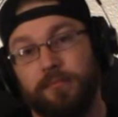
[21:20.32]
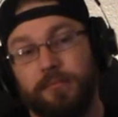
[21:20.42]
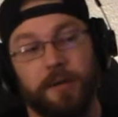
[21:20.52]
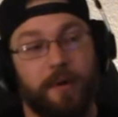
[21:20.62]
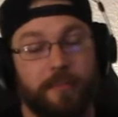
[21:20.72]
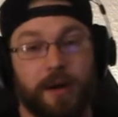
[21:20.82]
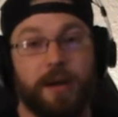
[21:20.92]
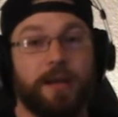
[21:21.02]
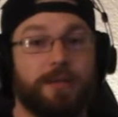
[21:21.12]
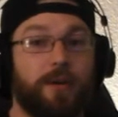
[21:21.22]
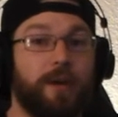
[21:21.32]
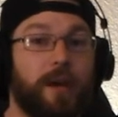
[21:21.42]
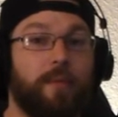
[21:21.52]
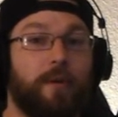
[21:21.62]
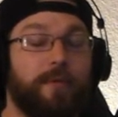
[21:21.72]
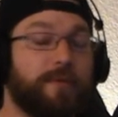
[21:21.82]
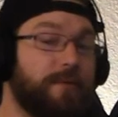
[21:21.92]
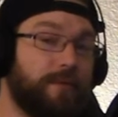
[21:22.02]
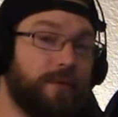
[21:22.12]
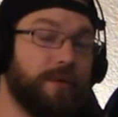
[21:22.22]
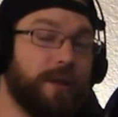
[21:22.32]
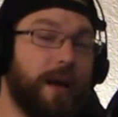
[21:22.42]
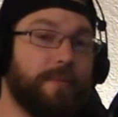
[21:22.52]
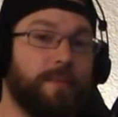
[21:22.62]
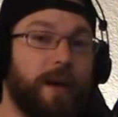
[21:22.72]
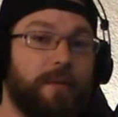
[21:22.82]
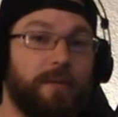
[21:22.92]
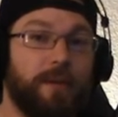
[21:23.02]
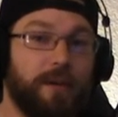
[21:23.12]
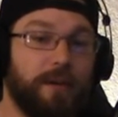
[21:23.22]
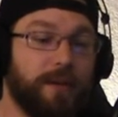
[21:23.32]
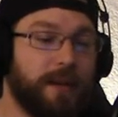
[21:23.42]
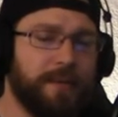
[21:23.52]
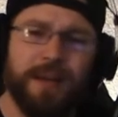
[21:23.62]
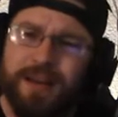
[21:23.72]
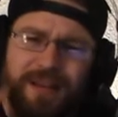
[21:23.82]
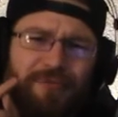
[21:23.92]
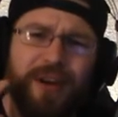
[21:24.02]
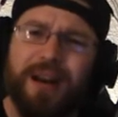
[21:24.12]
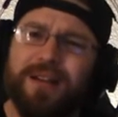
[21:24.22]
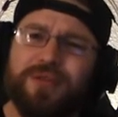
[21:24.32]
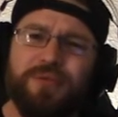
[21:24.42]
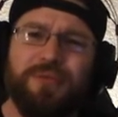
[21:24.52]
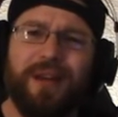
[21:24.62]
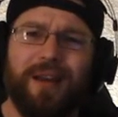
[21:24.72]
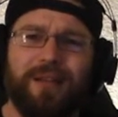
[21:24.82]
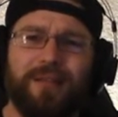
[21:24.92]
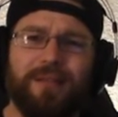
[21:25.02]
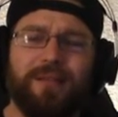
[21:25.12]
Me and my buddy Nesto, he came over. It was good times, man good time. You fucking had a toothache.